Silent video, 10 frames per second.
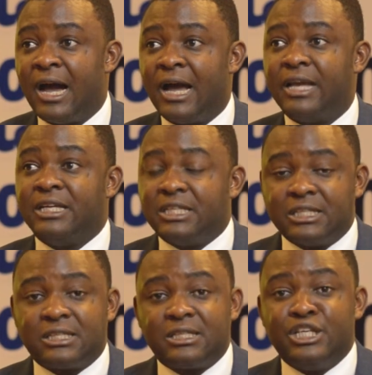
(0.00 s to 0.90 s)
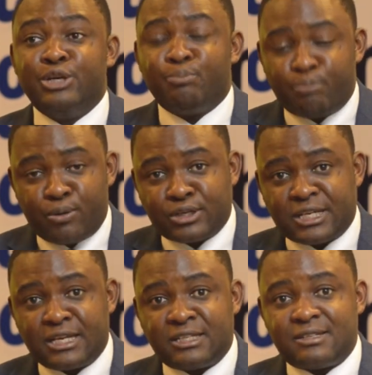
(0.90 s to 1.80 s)
it is
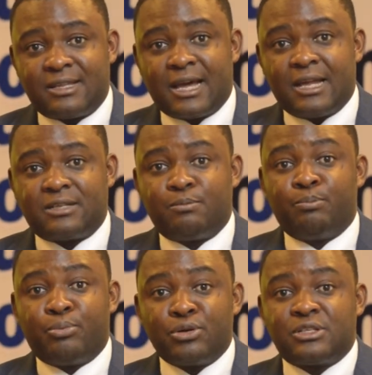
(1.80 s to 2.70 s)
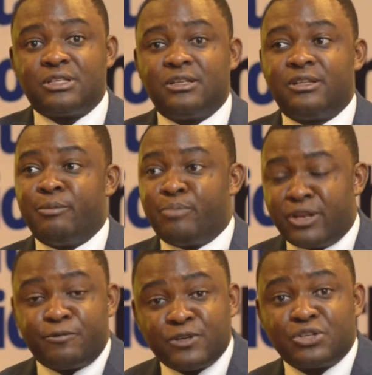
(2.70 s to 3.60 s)
important that both the
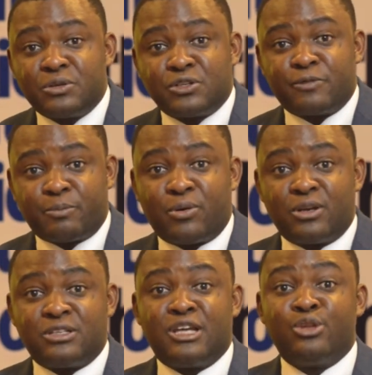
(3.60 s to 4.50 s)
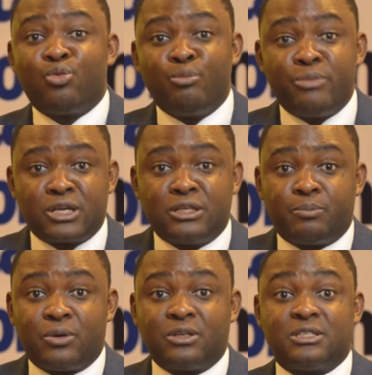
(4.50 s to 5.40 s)
beneficiaries of the policy and the one making the
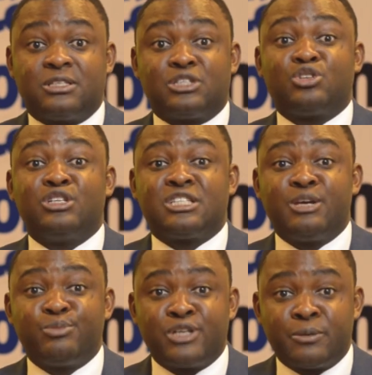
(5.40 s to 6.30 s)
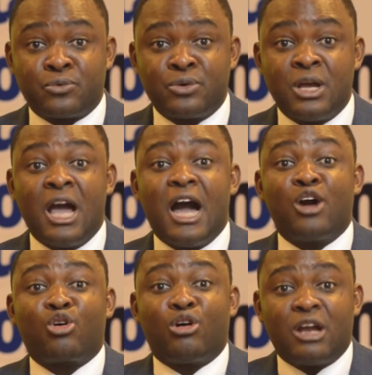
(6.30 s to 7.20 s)
policy sits on the same table
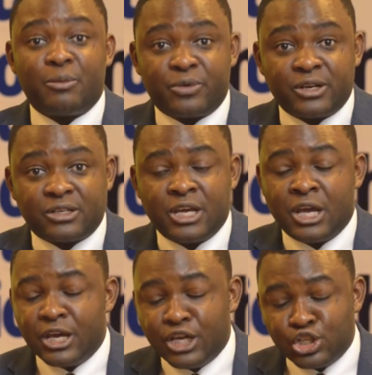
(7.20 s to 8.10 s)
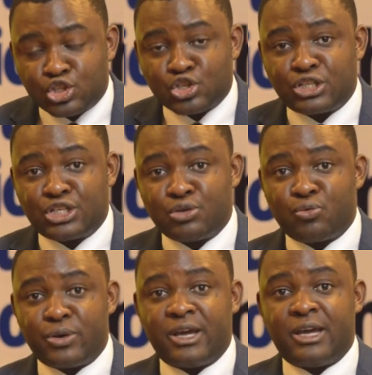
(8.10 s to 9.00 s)
and collaborate in such a
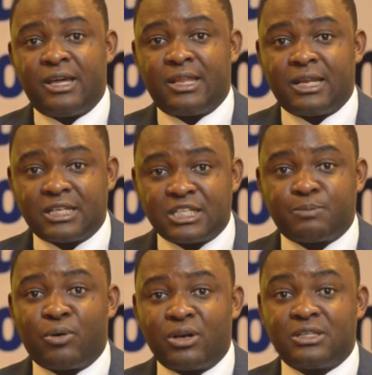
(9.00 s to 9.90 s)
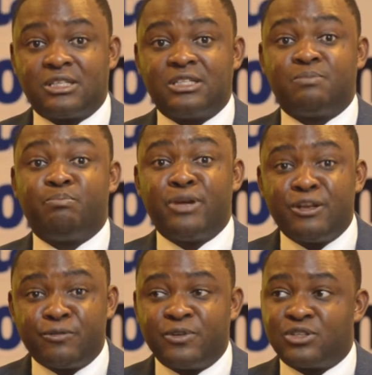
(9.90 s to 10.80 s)
way that these policies
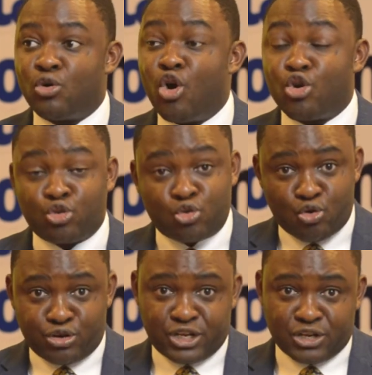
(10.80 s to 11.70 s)
benefit or grow the